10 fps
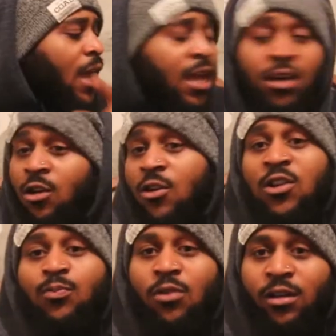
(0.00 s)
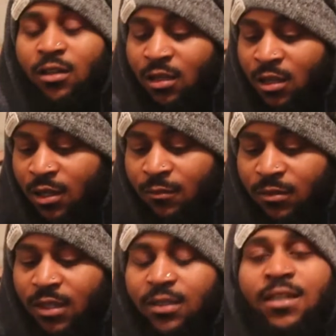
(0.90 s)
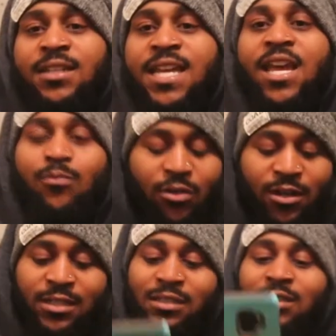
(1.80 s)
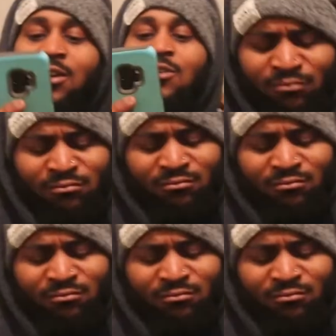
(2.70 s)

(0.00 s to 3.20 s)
I ain't know he was part of uh the JACKBOYS. Let's go.